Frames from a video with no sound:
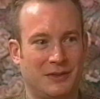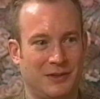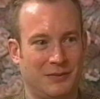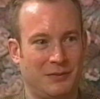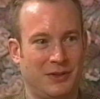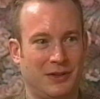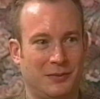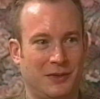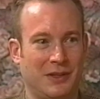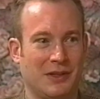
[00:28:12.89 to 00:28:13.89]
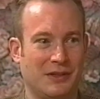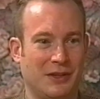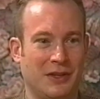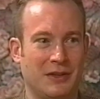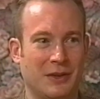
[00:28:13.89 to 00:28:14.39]
trumpet player is playing a
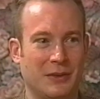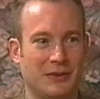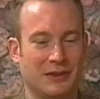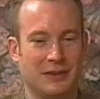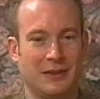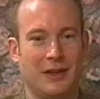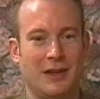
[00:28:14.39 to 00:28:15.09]
zillion notes, and